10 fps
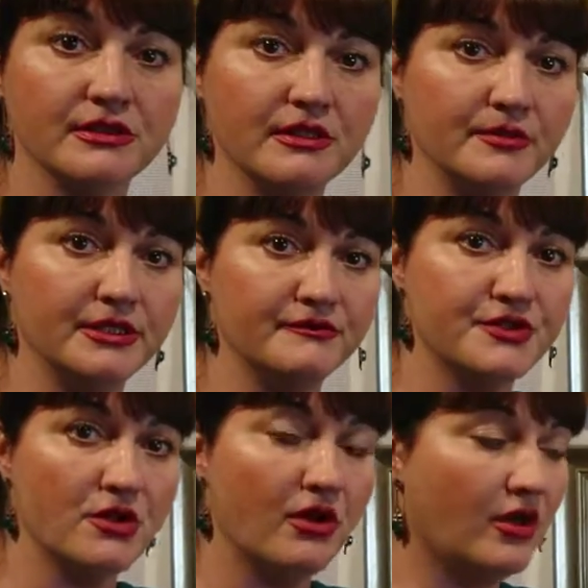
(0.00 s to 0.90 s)
little bit of
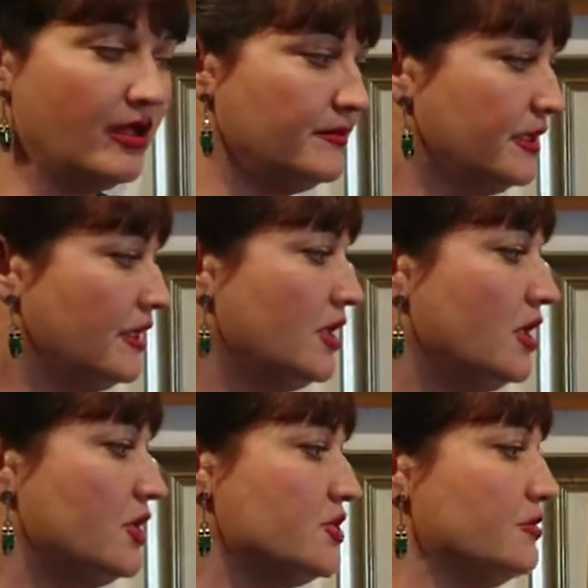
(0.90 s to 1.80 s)
time
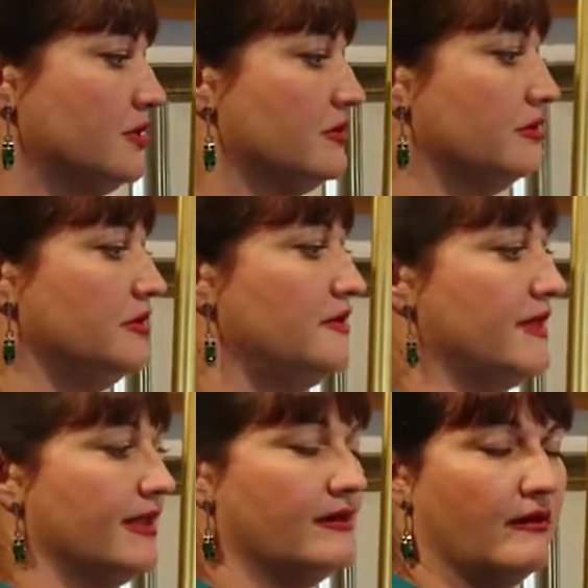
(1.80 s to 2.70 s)
to include
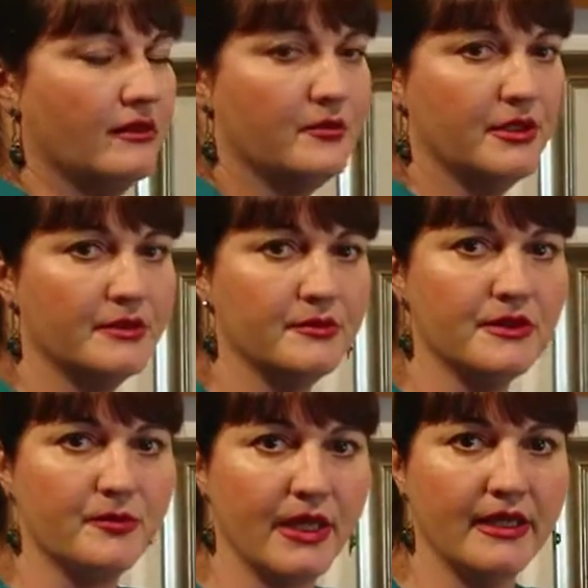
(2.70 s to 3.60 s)
that on the bottom of the
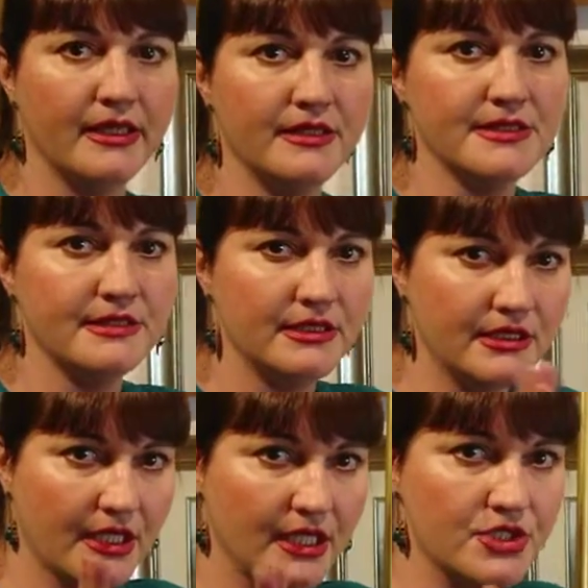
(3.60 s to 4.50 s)
painting is an
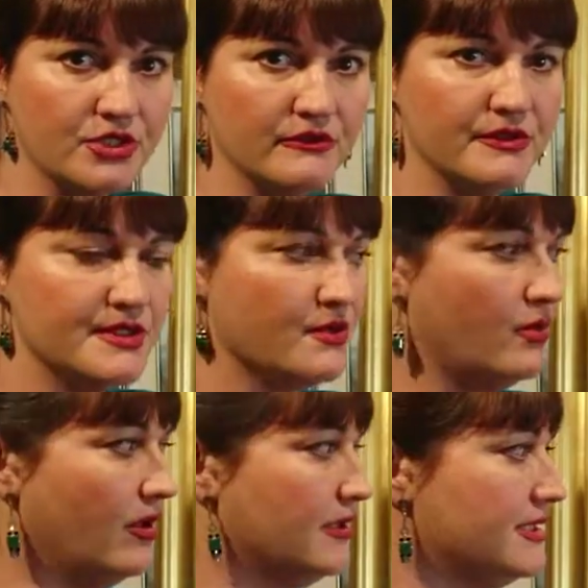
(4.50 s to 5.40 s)
indication of its
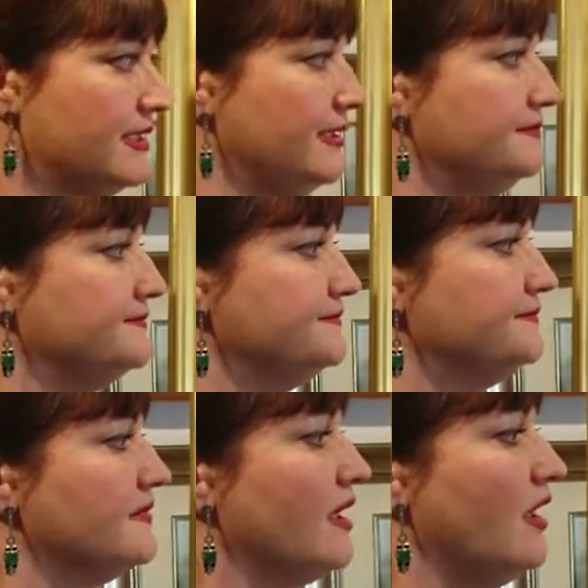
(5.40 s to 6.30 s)
quality.
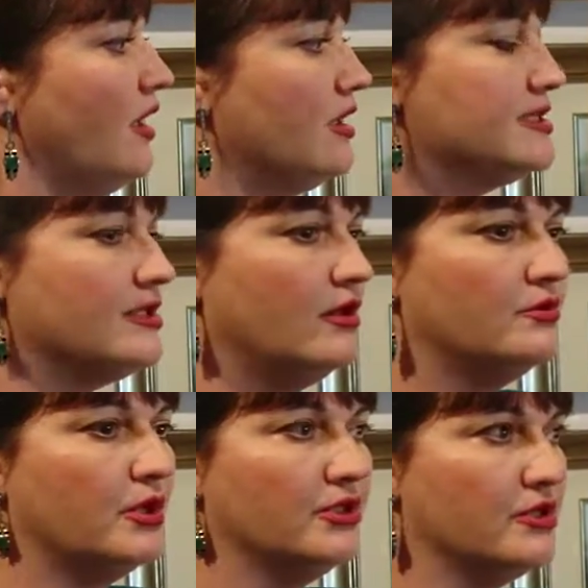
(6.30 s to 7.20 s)
I sold
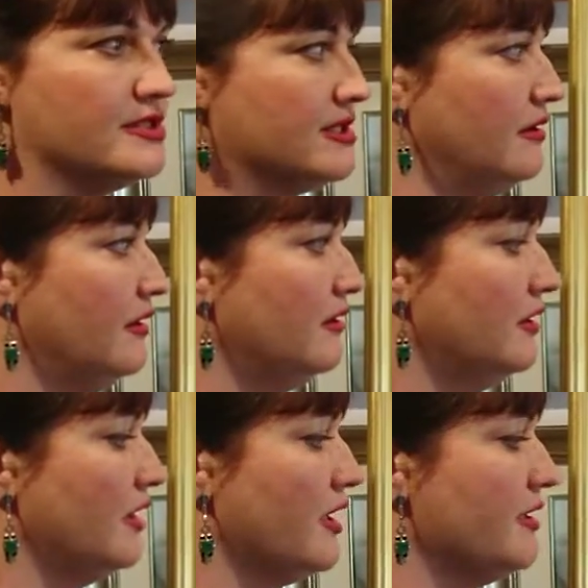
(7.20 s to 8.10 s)
one not so long
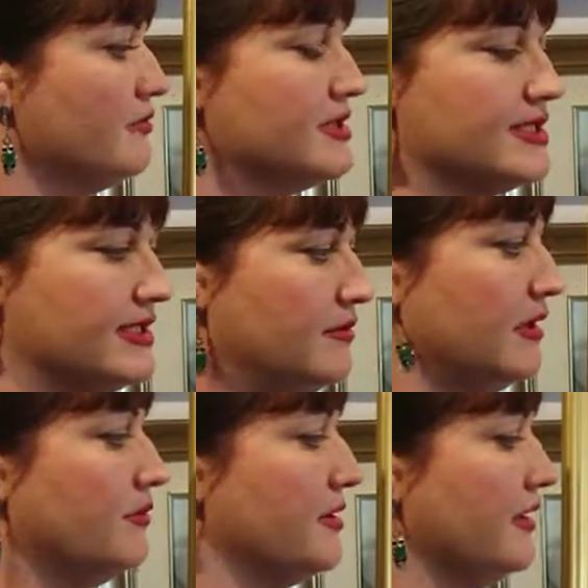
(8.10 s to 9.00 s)
ago that was
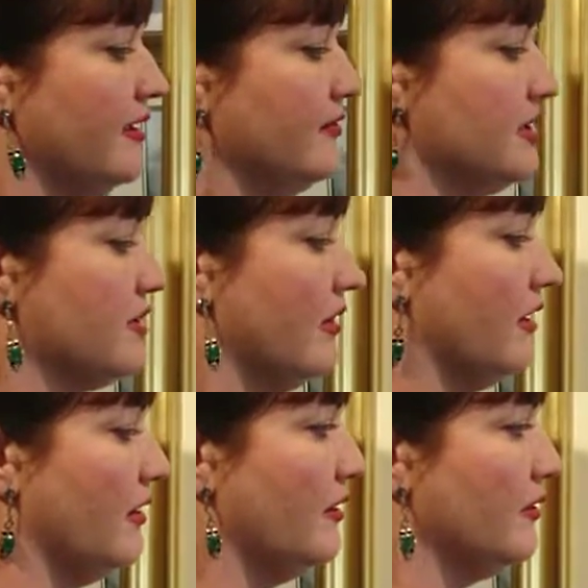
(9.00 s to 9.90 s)
similar with a lovely title
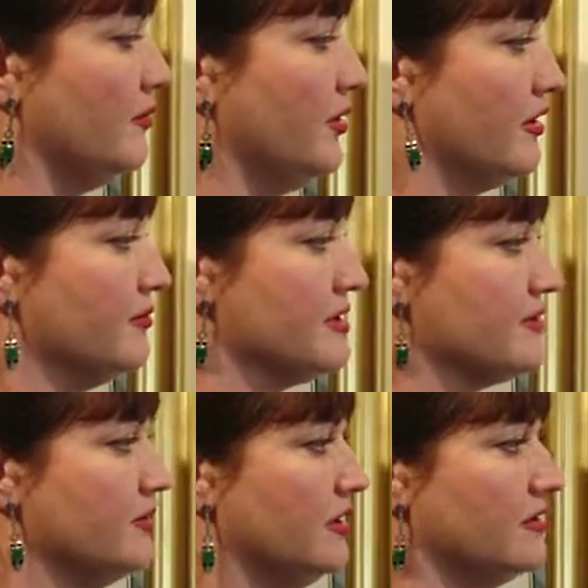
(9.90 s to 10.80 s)
along the bottom as
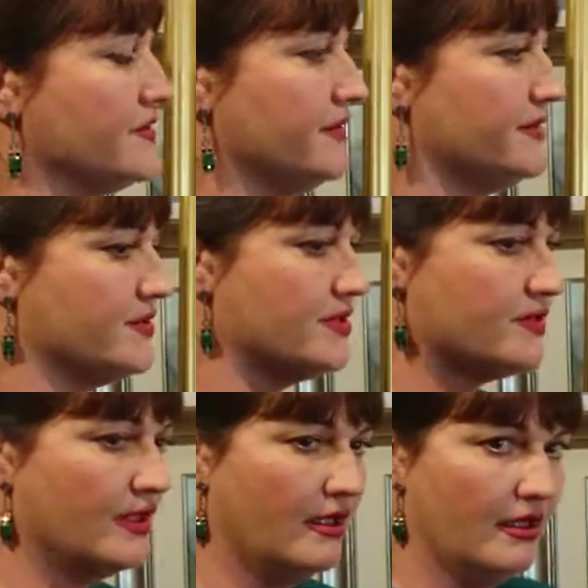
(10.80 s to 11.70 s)
well, so it's just